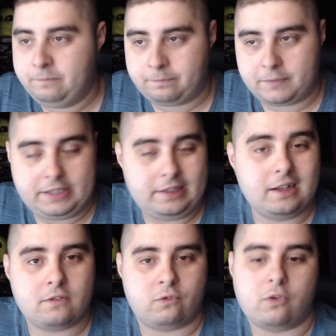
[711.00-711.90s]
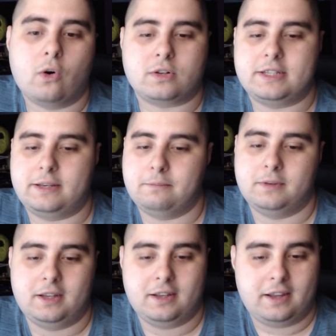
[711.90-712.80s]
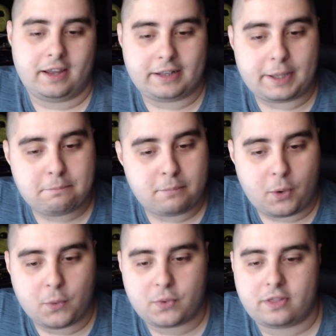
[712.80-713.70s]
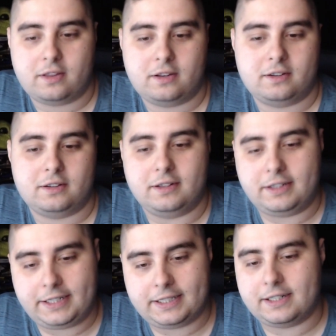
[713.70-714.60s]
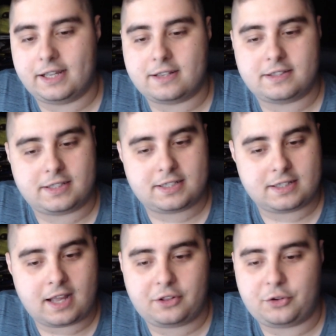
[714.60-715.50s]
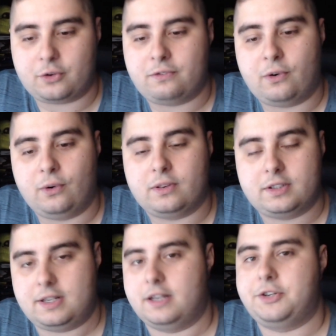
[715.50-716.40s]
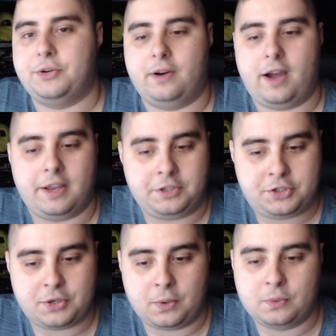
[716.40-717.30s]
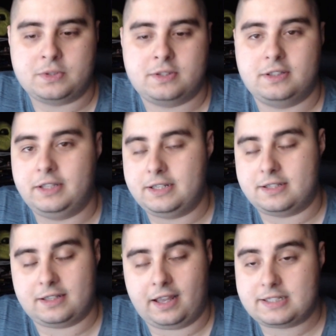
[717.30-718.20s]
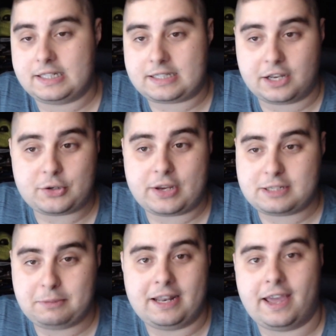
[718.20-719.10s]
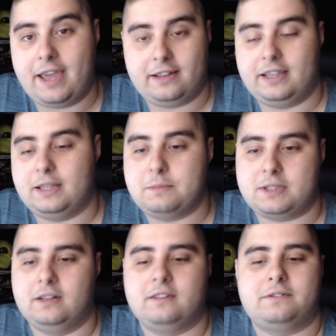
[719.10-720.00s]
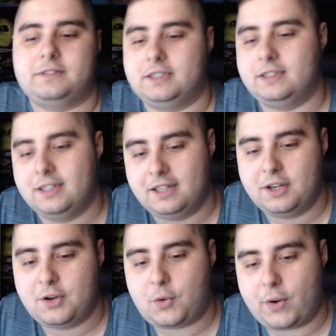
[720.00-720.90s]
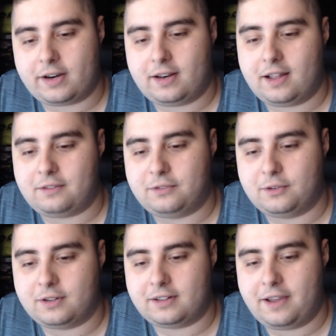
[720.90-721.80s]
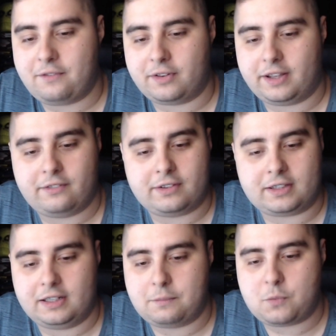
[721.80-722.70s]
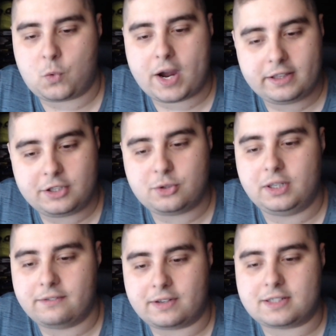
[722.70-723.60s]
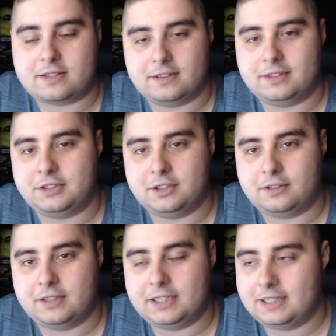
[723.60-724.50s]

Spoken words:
he didn't force him, and they both needed us. It's not your fault, Sachio, I chose this. And like I said, Sachio has been hating himself quite a lot for everything, even telling him, why did you leave us, Joe? And